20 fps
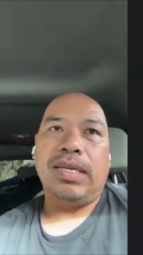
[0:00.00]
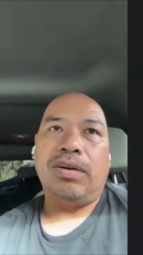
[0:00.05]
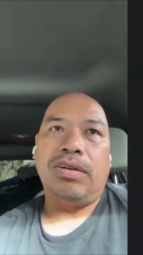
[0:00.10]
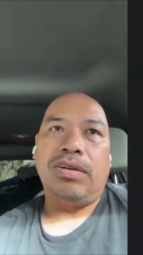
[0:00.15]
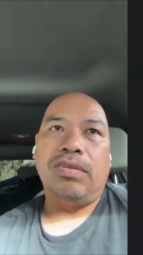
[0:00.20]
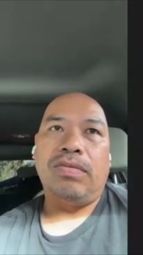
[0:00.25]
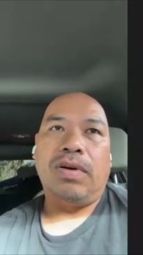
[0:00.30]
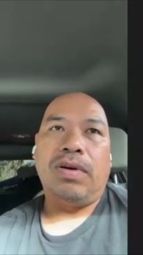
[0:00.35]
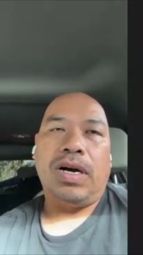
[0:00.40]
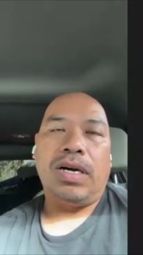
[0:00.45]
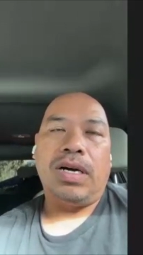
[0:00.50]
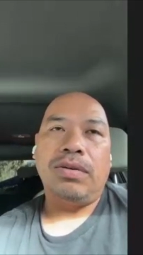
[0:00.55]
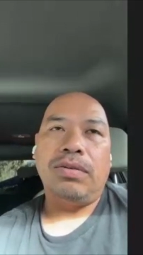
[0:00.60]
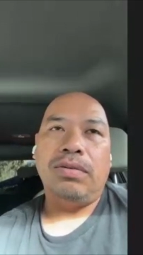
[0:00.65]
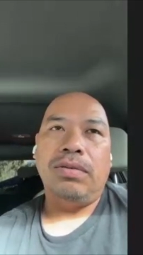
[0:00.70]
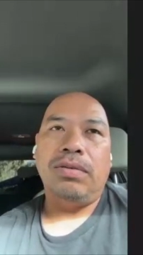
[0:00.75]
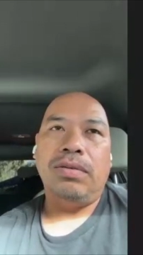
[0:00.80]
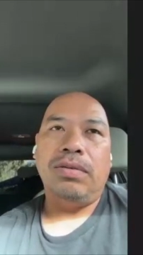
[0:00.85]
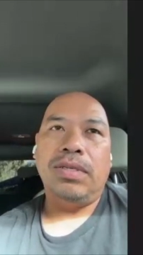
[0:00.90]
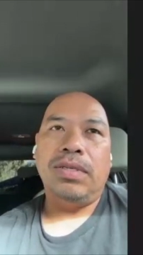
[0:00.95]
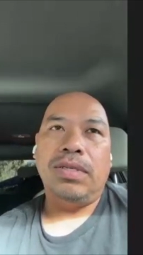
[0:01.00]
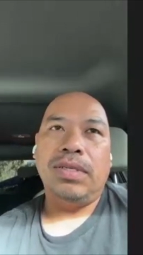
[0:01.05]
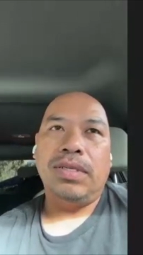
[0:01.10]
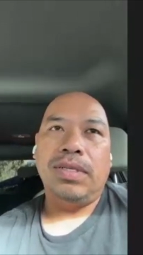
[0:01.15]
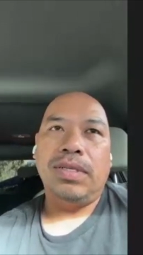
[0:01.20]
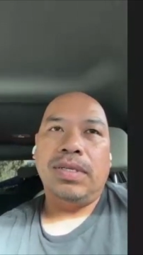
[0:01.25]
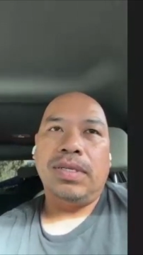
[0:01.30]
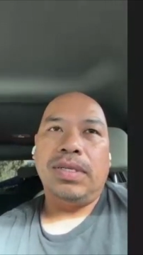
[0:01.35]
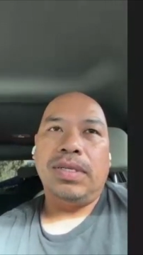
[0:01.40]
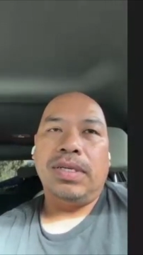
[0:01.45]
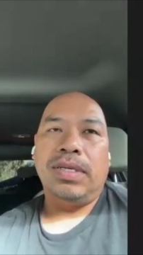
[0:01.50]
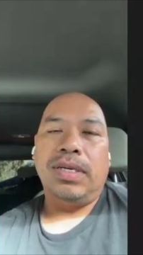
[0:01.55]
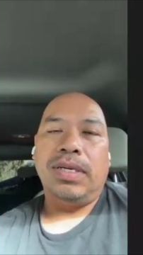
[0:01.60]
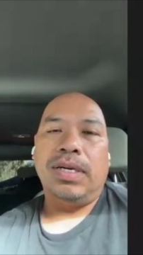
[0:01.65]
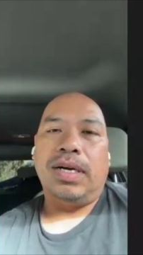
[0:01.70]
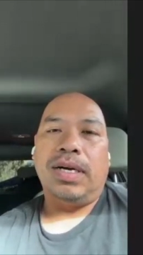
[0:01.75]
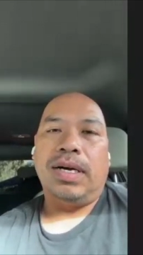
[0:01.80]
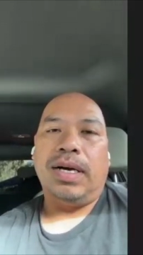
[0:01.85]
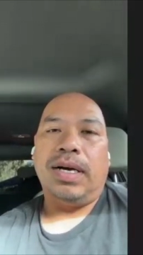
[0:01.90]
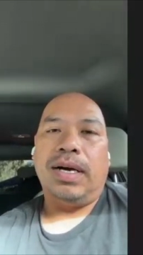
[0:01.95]
on Oahu.
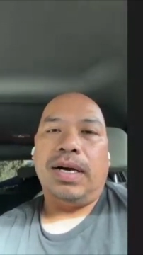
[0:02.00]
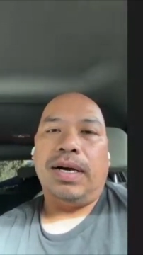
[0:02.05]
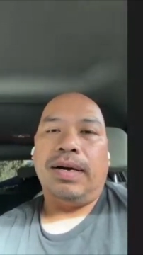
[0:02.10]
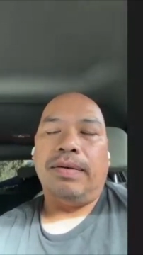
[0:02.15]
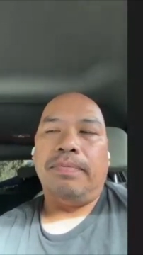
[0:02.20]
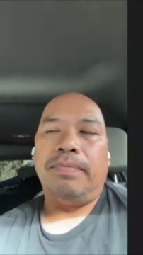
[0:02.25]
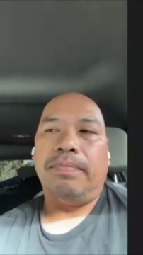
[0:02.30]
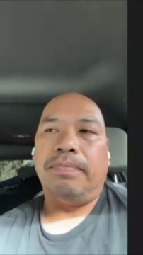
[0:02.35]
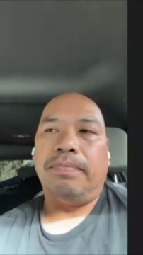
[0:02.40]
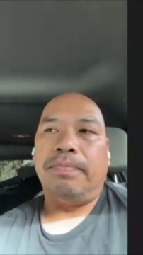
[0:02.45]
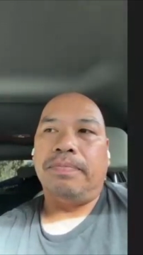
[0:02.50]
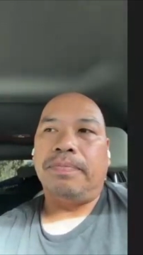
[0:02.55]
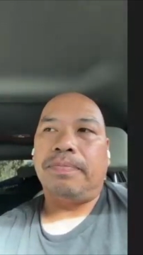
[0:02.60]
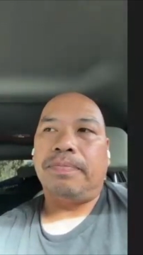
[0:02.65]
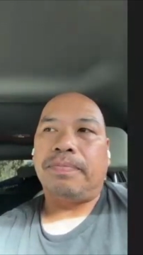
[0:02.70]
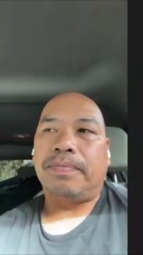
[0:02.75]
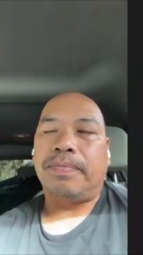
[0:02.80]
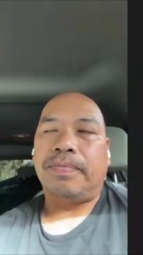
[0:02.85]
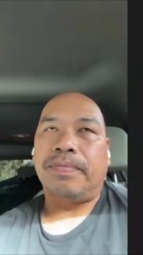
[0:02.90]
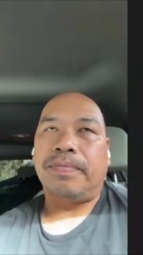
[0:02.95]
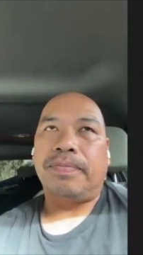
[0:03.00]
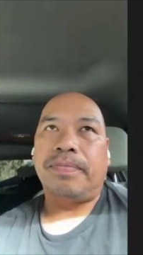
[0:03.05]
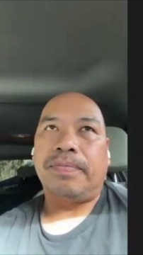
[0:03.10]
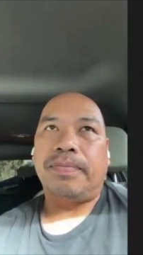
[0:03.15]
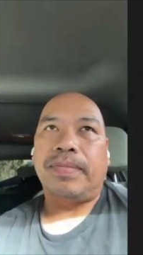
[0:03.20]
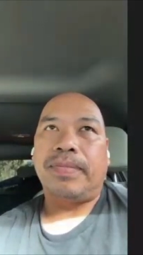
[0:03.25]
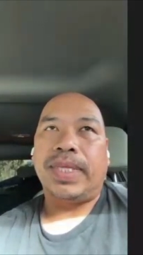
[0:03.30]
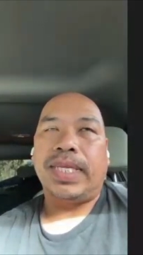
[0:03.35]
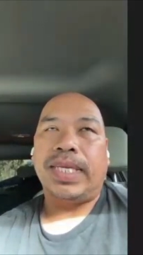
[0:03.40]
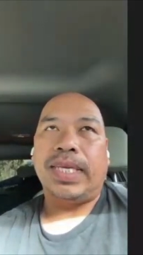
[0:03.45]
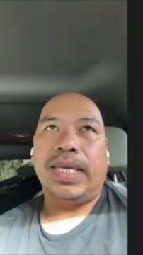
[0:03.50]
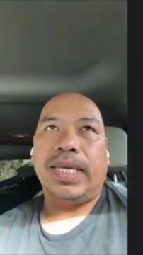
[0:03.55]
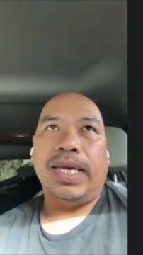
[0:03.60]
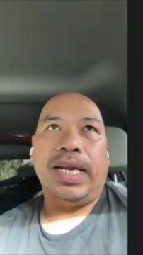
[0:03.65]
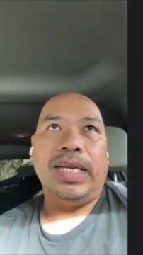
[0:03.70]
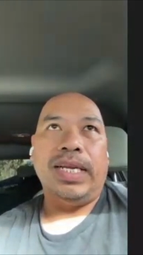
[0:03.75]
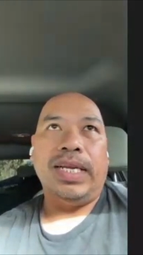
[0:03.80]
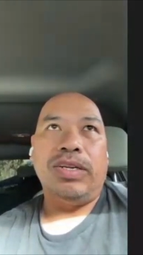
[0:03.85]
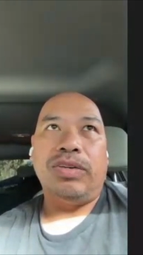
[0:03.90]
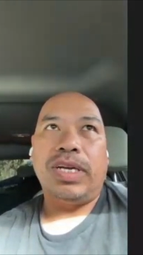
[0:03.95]
Um, and
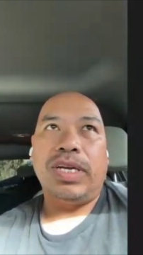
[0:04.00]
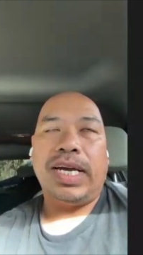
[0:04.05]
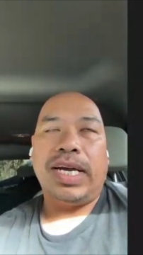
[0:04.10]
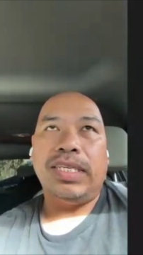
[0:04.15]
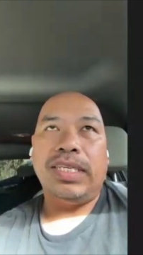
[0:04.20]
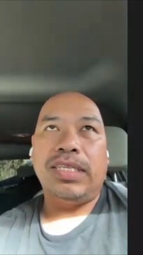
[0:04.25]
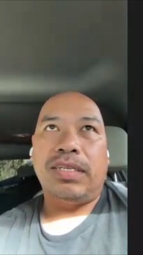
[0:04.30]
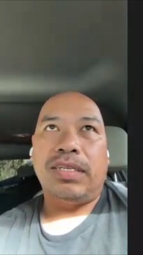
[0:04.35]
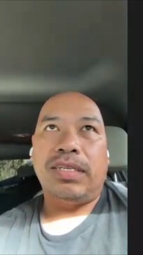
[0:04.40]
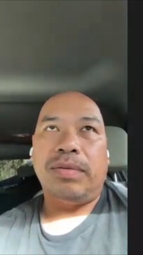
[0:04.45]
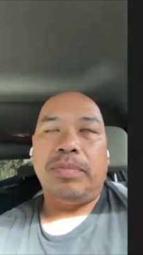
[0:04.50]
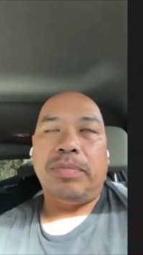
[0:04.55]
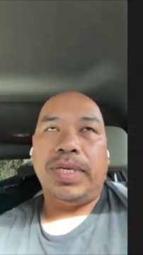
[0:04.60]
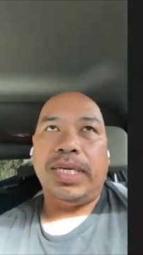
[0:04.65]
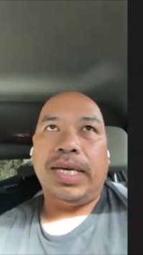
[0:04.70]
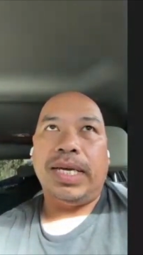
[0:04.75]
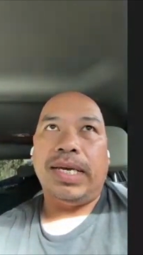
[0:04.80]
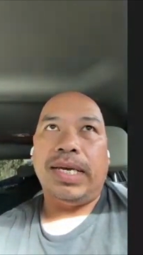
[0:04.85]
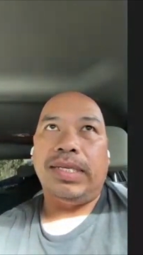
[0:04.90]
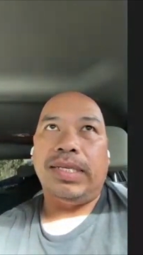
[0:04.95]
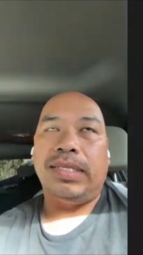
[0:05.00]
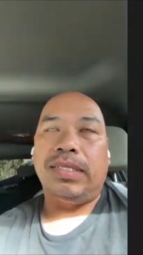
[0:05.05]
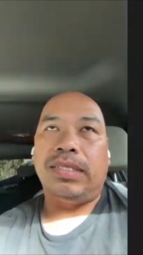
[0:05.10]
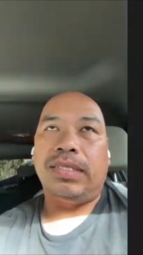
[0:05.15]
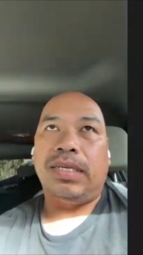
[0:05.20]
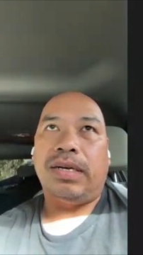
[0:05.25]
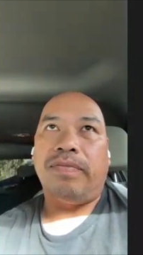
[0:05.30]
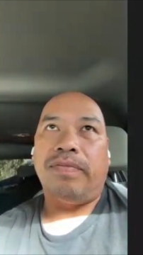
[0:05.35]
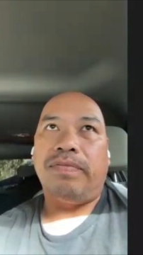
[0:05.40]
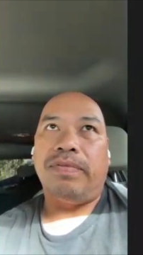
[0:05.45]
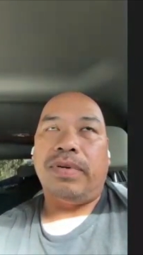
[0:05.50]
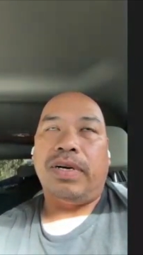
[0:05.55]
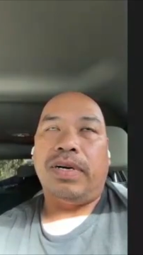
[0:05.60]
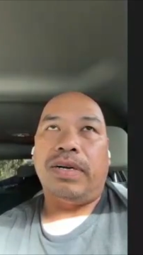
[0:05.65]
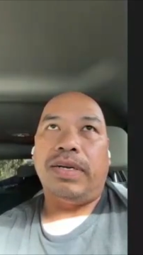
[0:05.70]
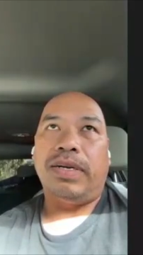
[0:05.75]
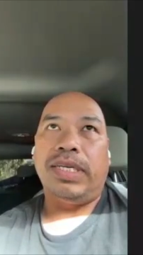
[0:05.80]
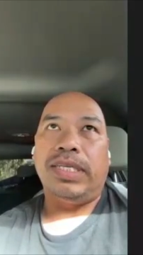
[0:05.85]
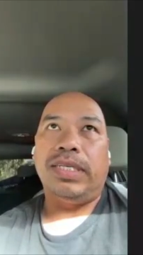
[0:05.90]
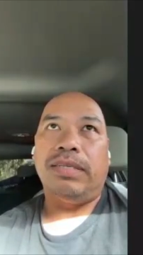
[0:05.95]
I know guys on the Big Islands have
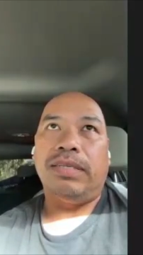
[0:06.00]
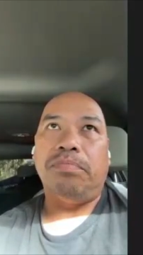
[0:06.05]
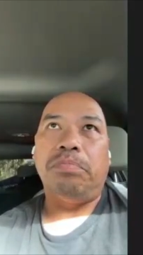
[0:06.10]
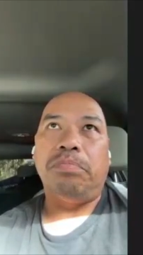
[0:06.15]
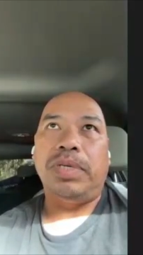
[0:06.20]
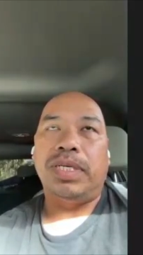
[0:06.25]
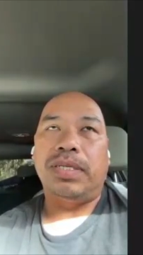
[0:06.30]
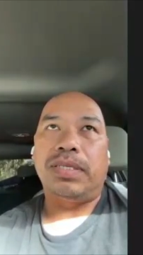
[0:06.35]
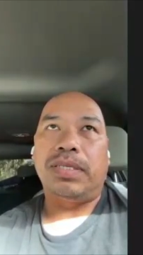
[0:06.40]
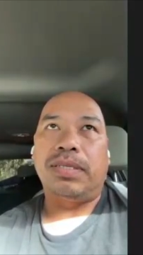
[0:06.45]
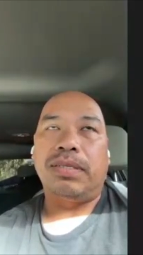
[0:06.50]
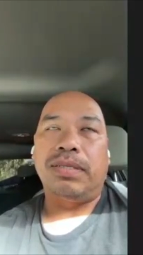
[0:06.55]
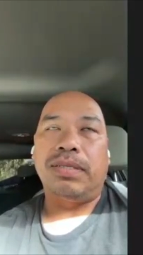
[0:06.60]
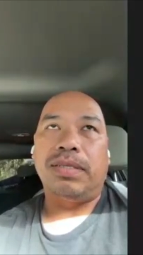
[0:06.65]
already built,